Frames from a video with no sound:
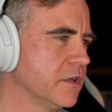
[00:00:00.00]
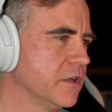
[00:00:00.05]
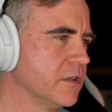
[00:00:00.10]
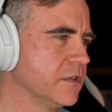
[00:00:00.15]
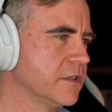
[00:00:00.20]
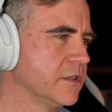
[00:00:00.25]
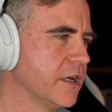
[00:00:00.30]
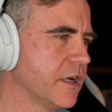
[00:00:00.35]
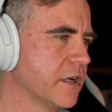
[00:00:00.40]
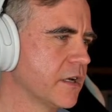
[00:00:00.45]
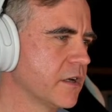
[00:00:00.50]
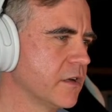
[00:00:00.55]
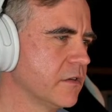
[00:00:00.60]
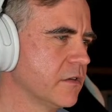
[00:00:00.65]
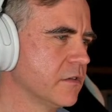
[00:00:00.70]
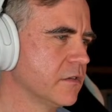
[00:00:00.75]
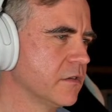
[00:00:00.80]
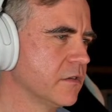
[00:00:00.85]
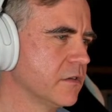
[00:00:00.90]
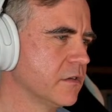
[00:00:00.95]
tech.
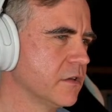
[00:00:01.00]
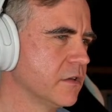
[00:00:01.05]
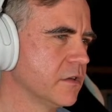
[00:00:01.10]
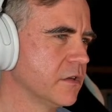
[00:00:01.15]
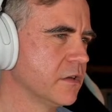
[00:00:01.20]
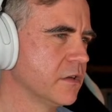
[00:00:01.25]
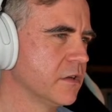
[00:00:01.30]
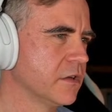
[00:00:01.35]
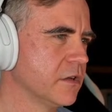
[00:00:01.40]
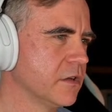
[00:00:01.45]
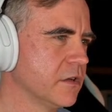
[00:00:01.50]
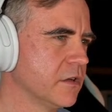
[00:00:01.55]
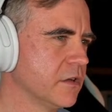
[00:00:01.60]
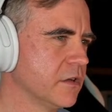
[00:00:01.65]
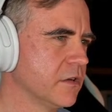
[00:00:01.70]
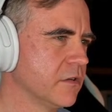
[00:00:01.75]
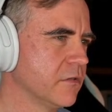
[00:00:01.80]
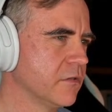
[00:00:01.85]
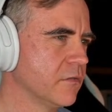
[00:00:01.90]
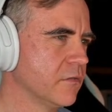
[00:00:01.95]

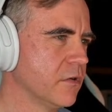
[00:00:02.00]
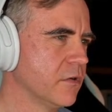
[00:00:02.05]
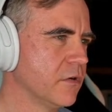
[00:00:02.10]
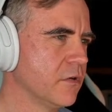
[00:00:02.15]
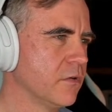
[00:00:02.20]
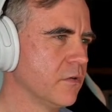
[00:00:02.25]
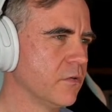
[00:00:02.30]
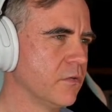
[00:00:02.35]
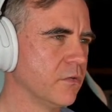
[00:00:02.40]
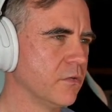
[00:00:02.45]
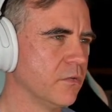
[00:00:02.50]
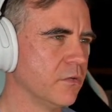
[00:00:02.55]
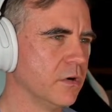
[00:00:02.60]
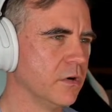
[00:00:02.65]
Whoa.